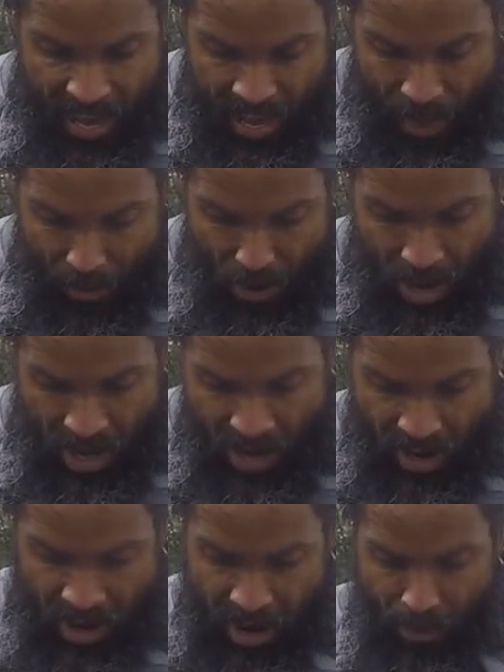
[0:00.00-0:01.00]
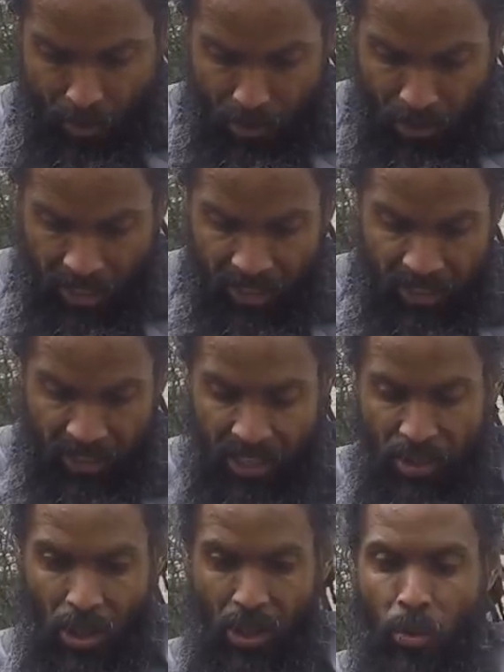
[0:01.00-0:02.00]
I'm looking in the camera so I can
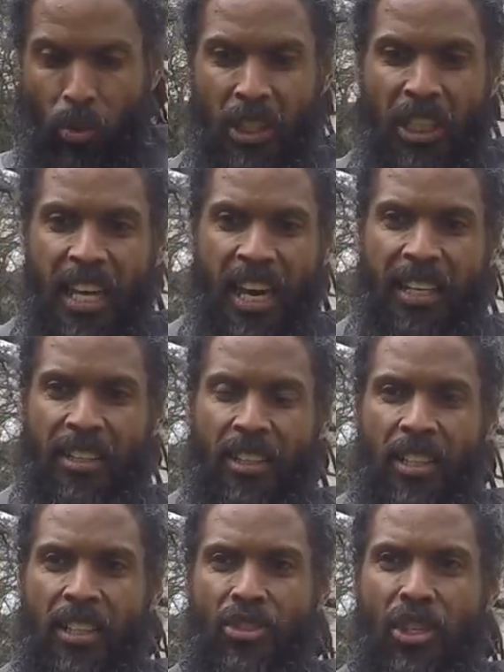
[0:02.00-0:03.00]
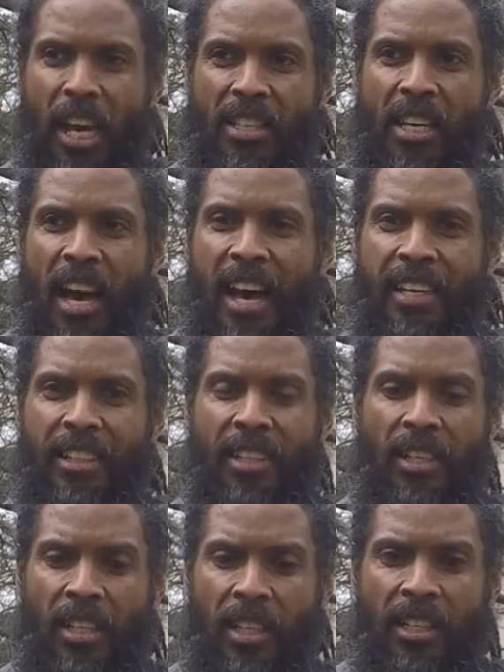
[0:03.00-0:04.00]
see. So you want it at chest height,
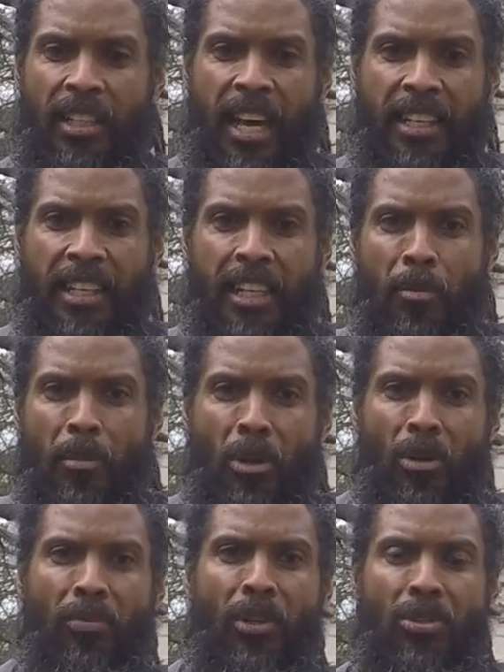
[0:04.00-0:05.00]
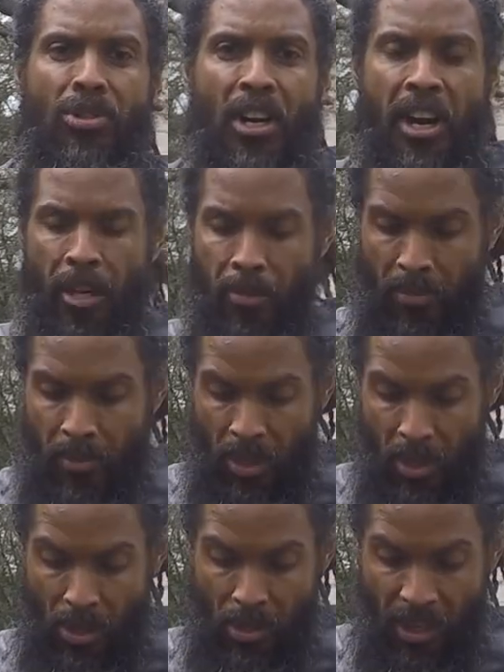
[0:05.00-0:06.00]
like in the middle of your sternum.
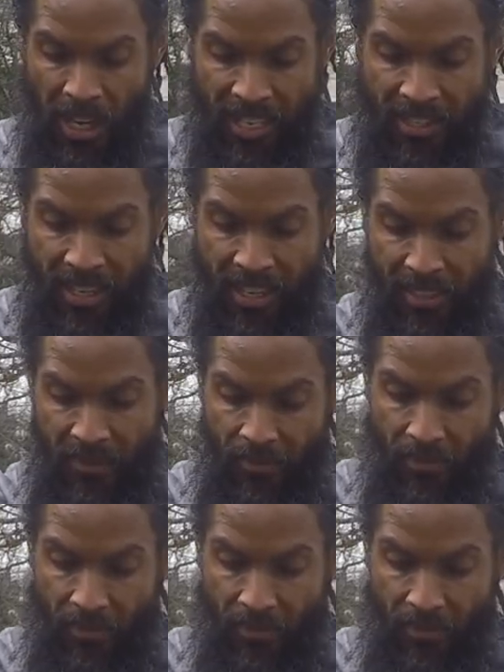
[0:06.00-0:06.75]
So that's it.